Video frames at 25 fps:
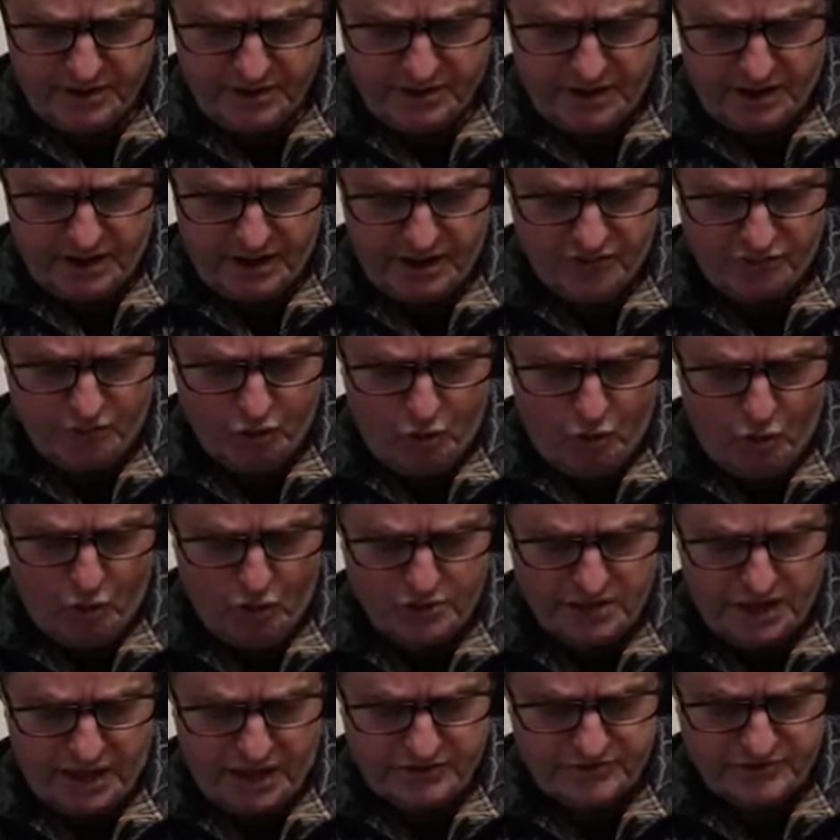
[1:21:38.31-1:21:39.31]
They have
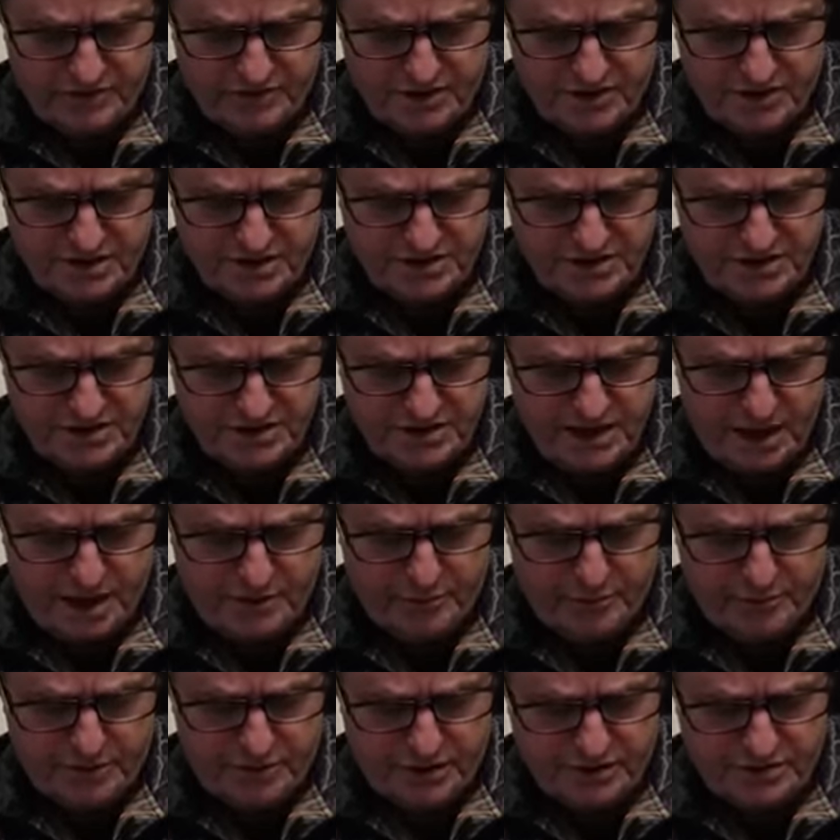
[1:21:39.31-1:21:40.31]
walked after the
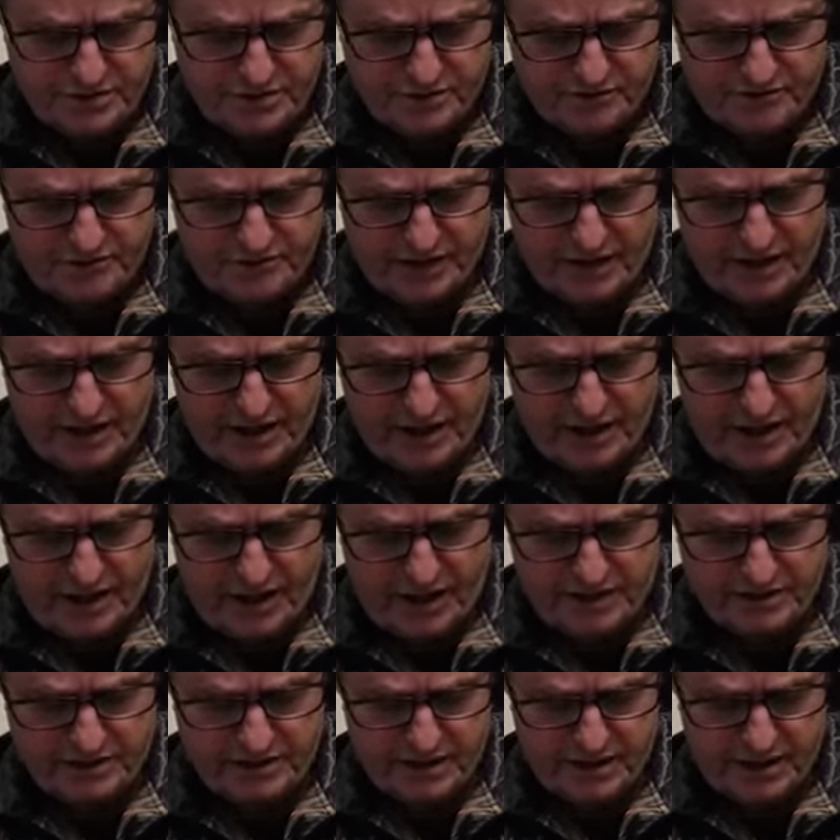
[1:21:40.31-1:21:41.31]
stubbornness of their
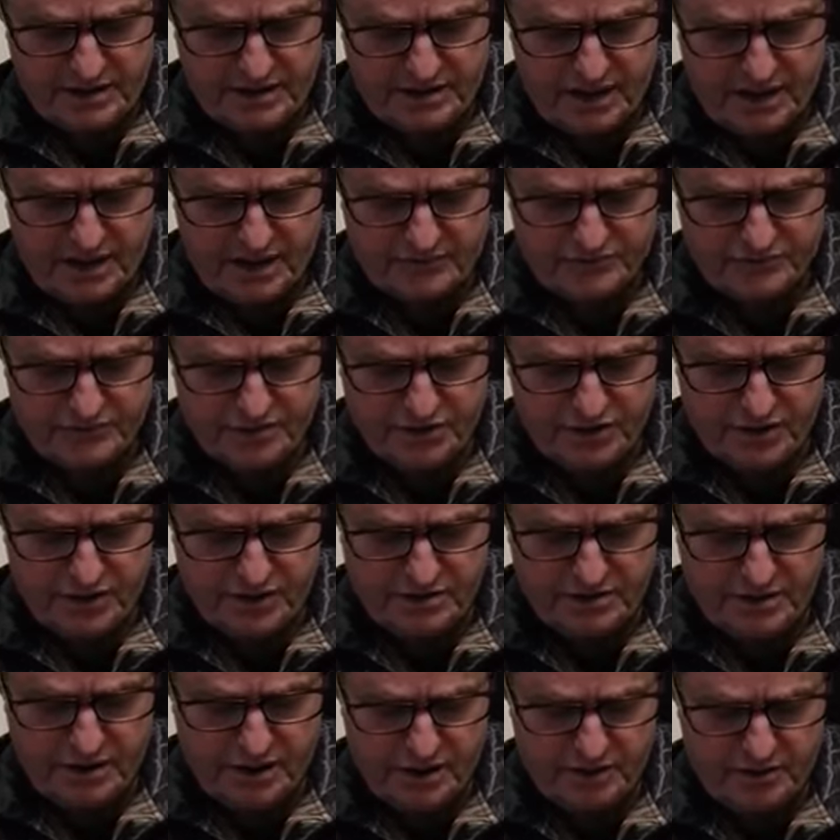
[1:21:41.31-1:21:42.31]
heart and after
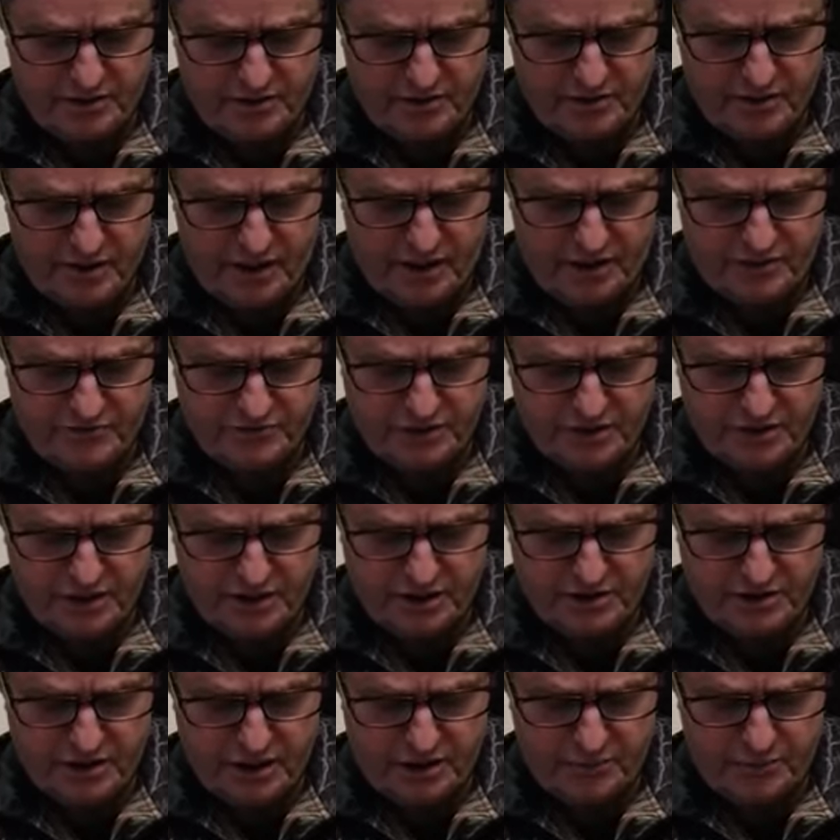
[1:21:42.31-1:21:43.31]
the after
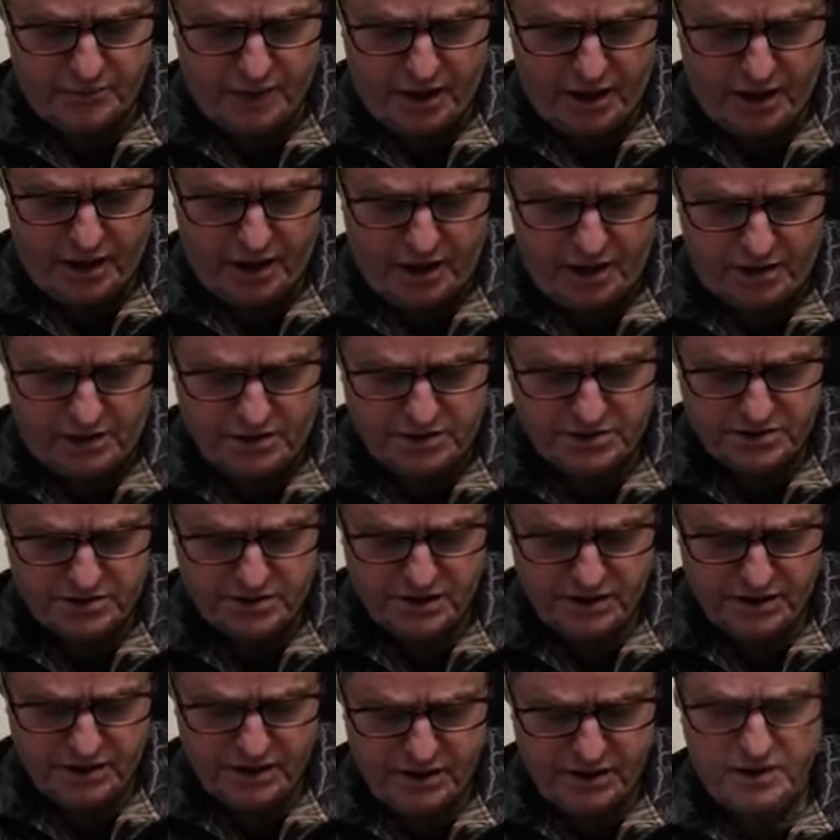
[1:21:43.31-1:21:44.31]
the Baals.
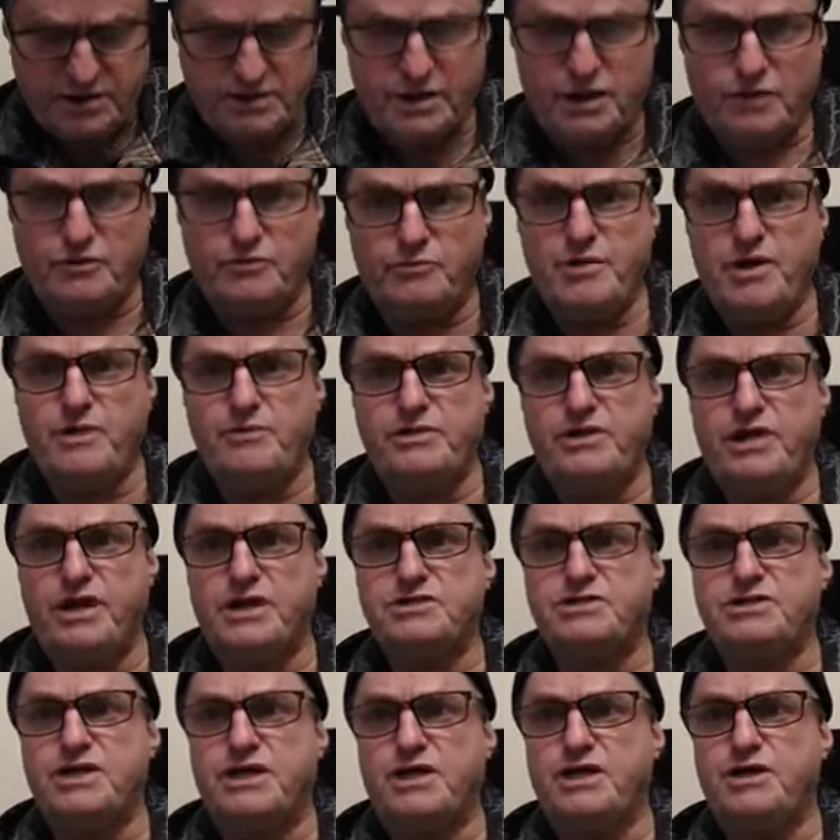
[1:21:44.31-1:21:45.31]
Now remember
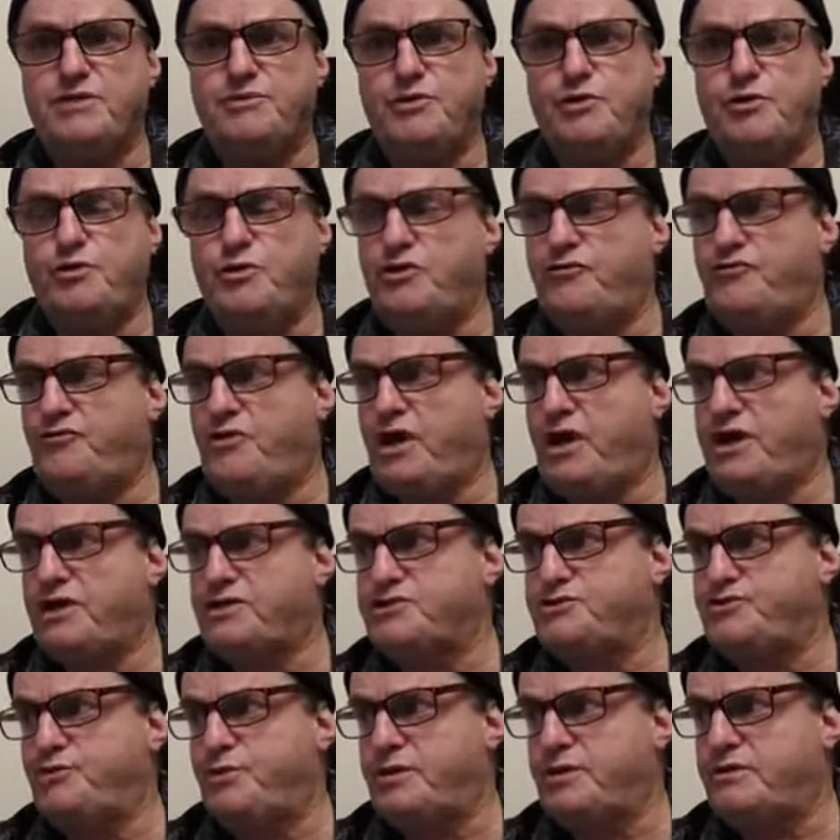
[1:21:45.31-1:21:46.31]
that's a Hebrew word for
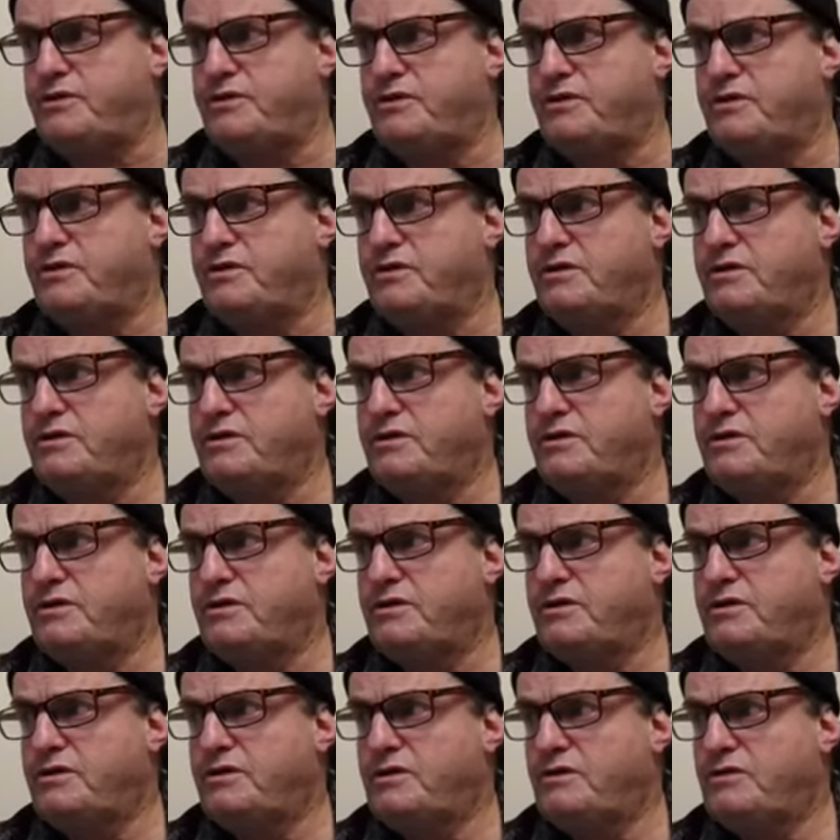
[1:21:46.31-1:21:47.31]
husband,
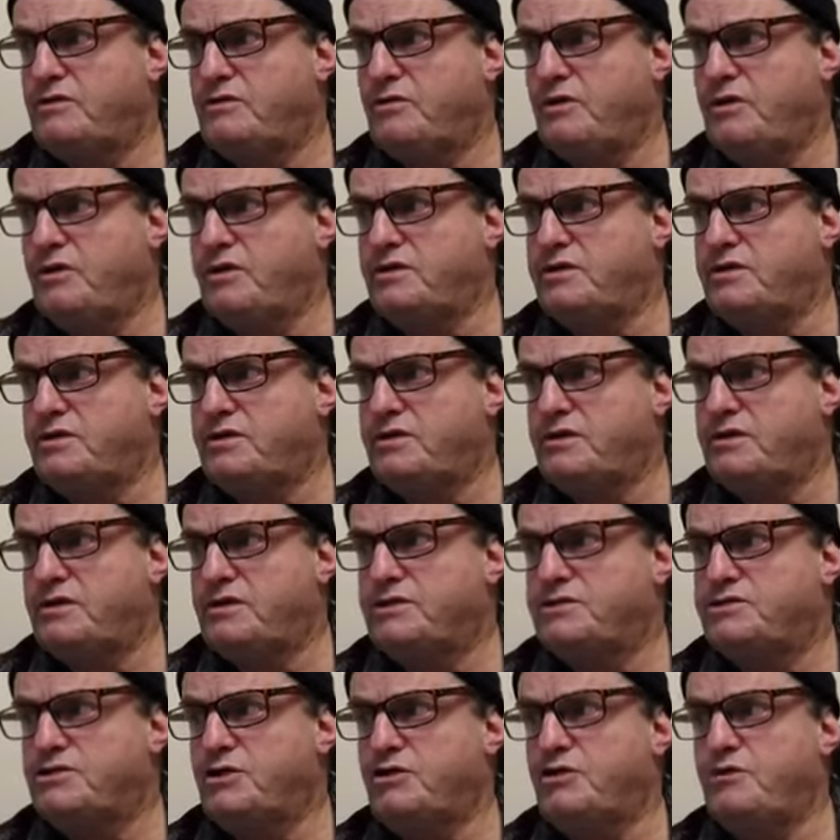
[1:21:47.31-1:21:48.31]
right?
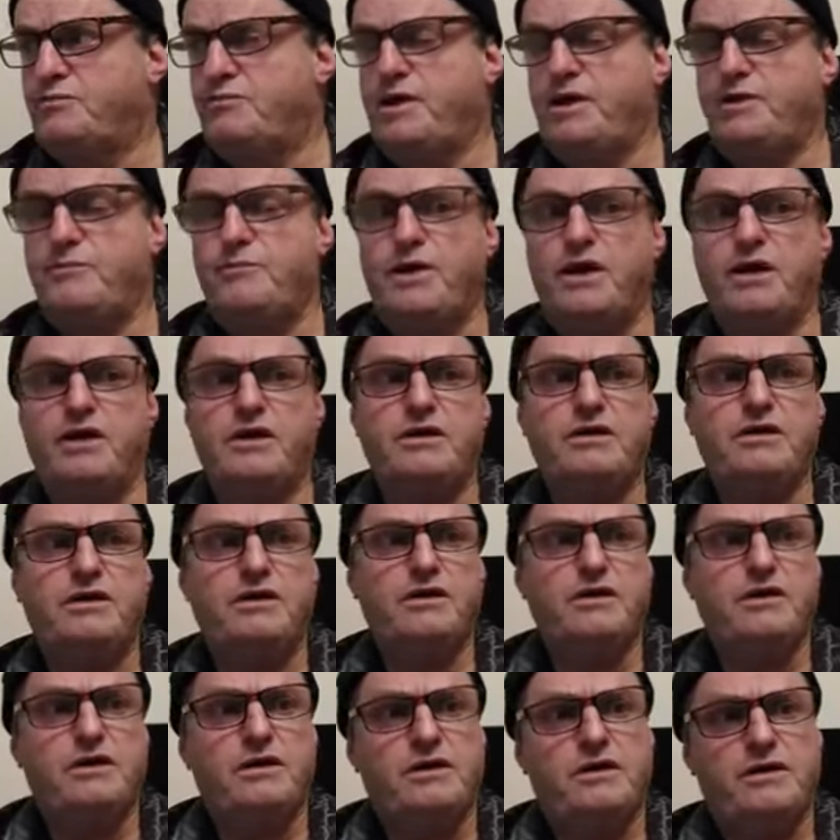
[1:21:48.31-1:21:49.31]
So remember,
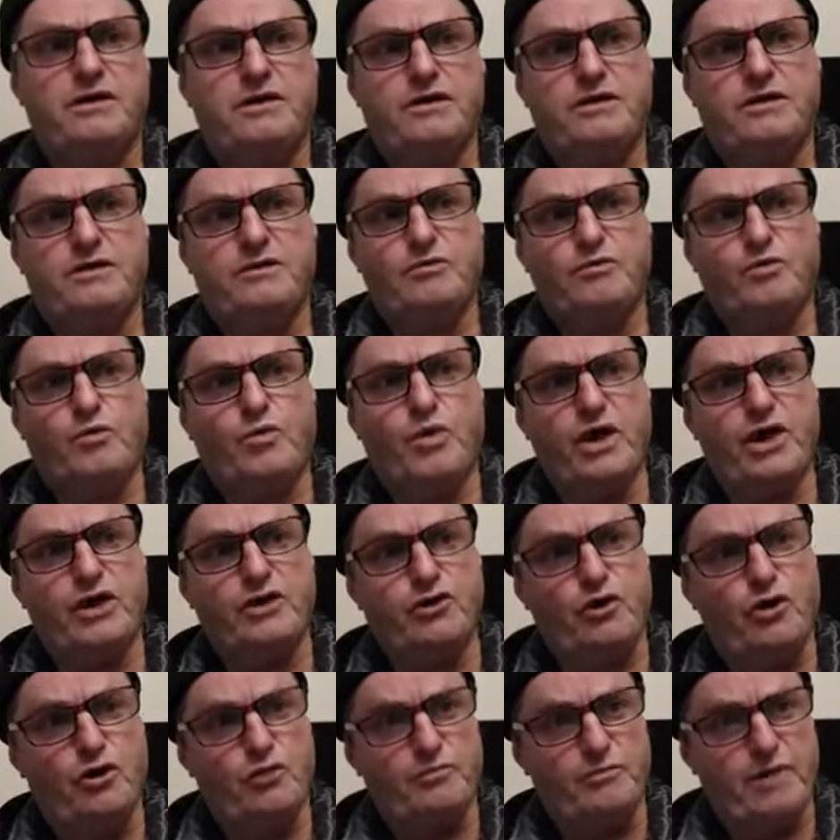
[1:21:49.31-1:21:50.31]
we're
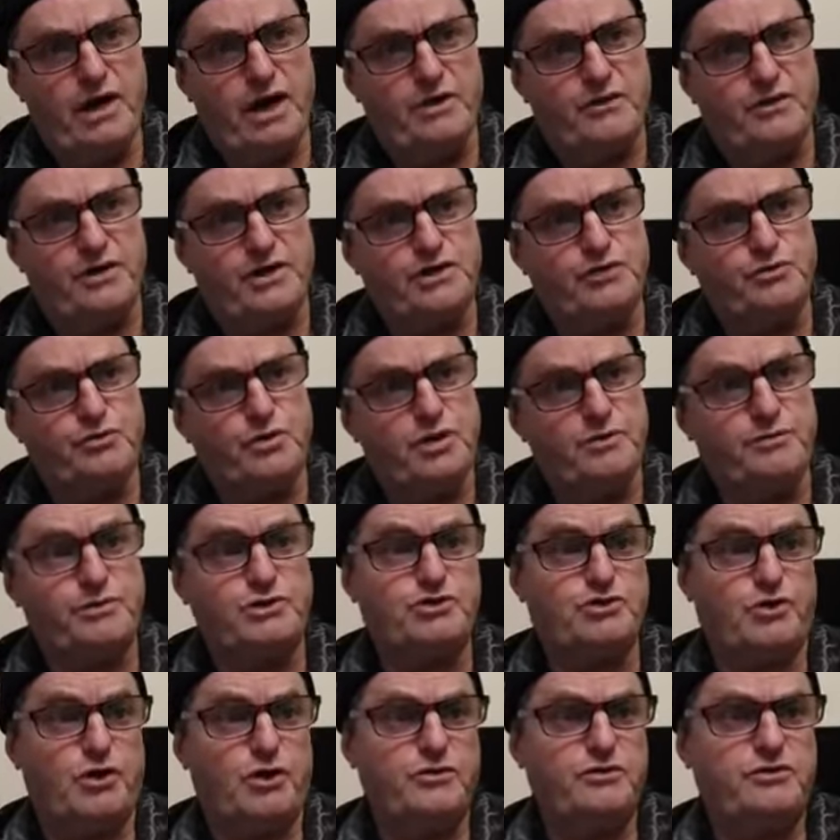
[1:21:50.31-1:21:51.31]
not married, we're
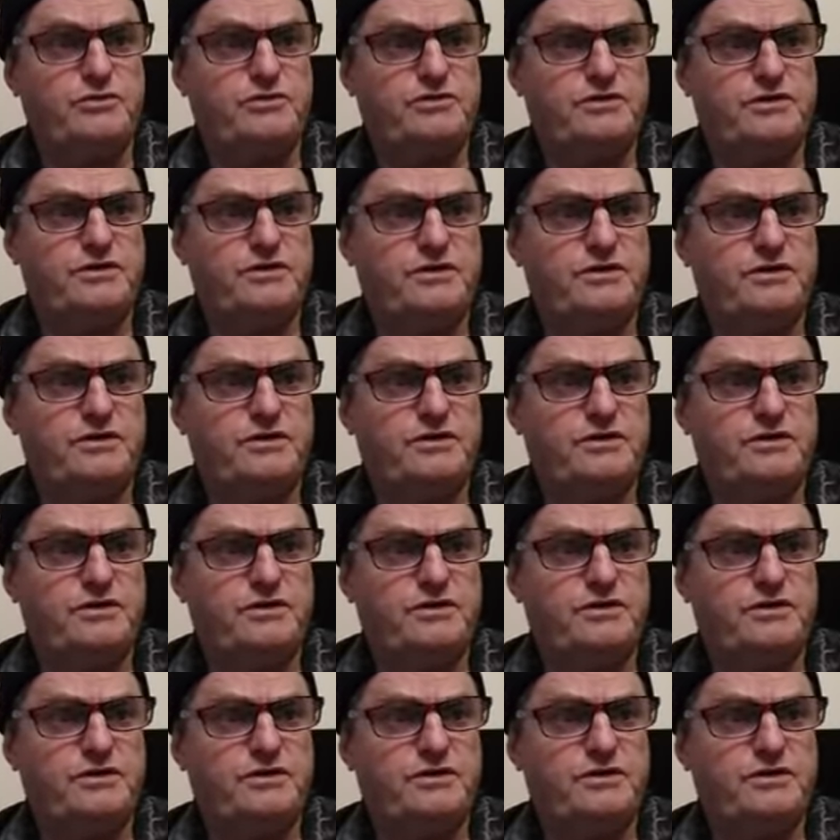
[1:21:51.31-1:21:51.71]
betrothed.